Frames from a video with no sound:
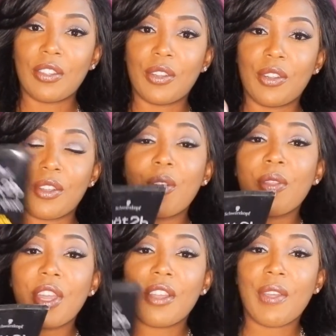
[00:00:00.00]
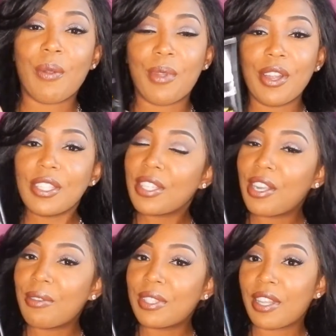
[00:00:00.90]
girl there that works
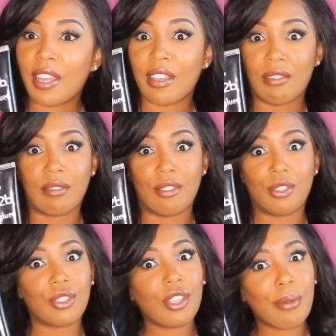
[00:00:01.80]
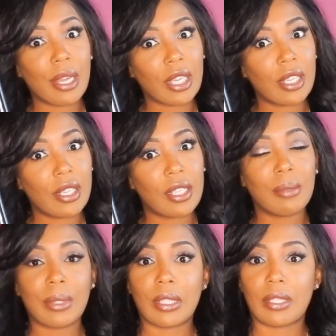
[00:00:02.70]
there was like, "You sure about getting this?
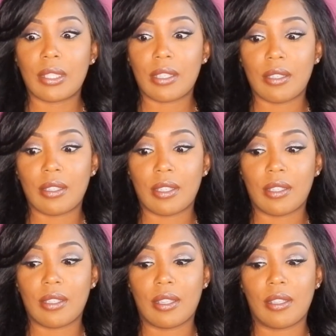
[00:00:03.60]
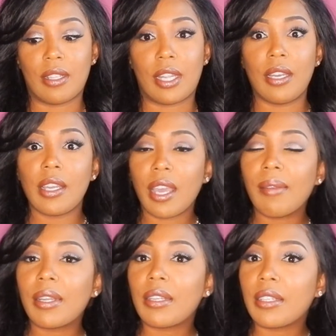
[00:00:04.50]
Because a lady came
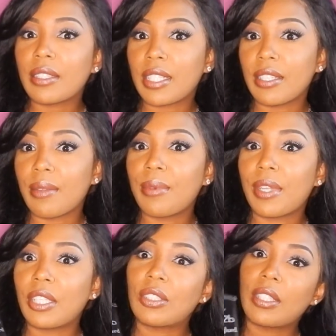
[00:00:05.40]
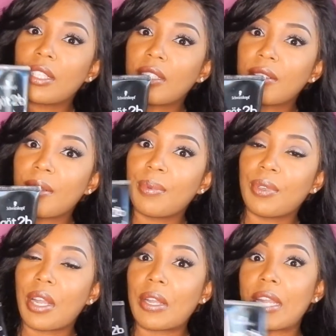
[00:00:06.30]
here and said they pulled out
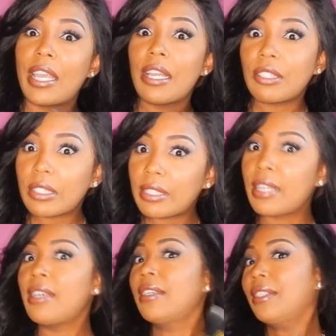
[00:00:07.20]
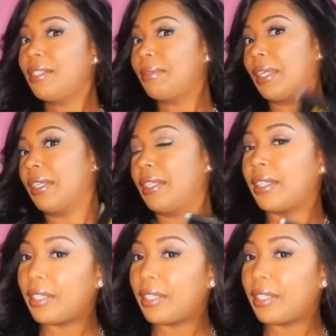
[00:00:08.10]
her edges." I'm like, I